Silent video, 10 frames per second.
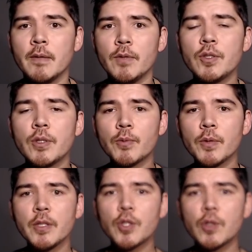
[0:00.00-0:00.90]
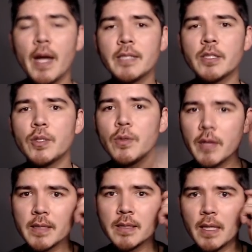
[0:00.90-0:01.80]
you should really try to do
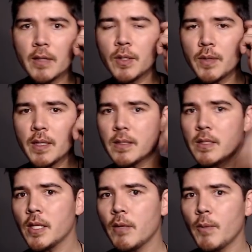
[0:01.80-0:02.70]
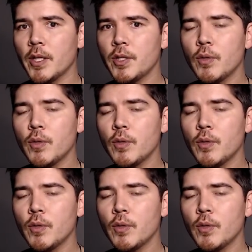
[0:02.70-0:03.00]
things that you don't necessarily want to do